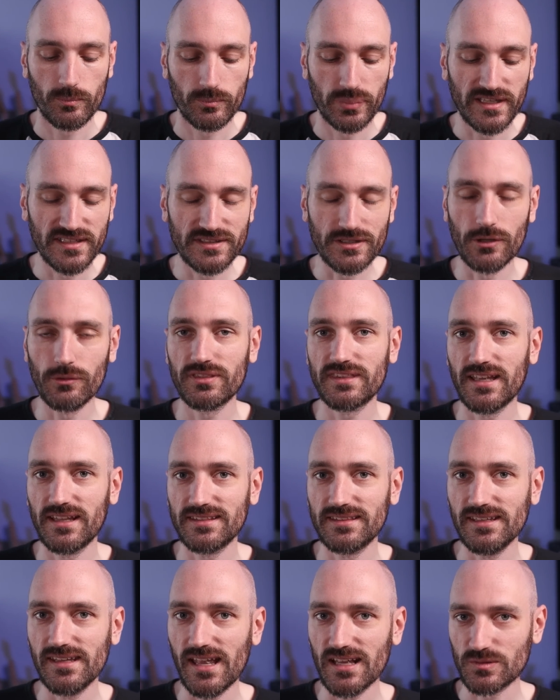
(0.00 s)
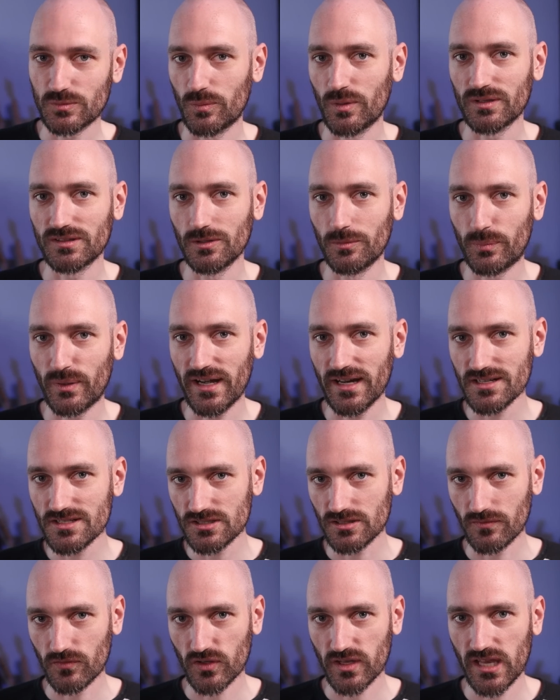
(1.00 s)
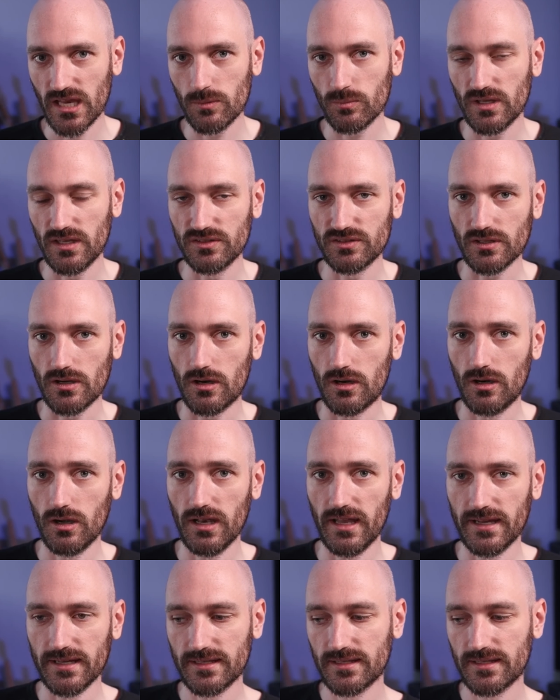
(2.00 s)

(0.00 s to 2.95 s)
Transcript: please note that the experimental branch of the game is our